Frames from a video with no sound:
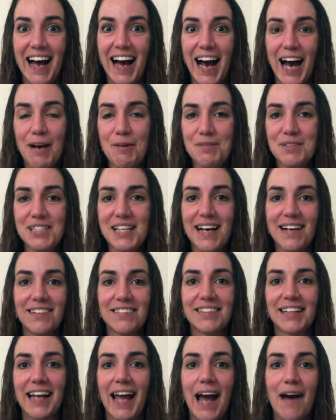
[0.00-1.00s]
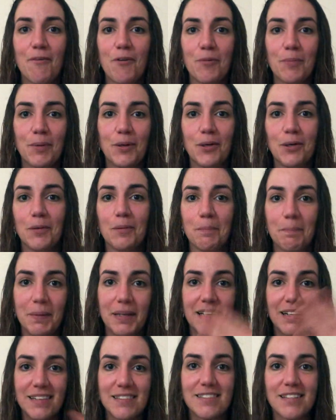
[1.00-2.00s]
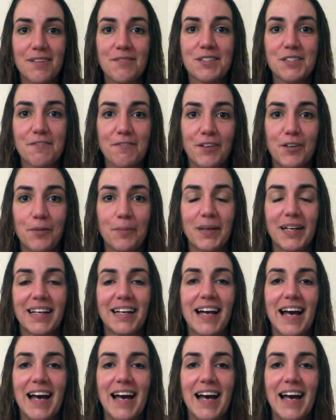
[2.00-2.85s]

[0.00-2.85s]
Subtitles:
I was held accountable because I was filming,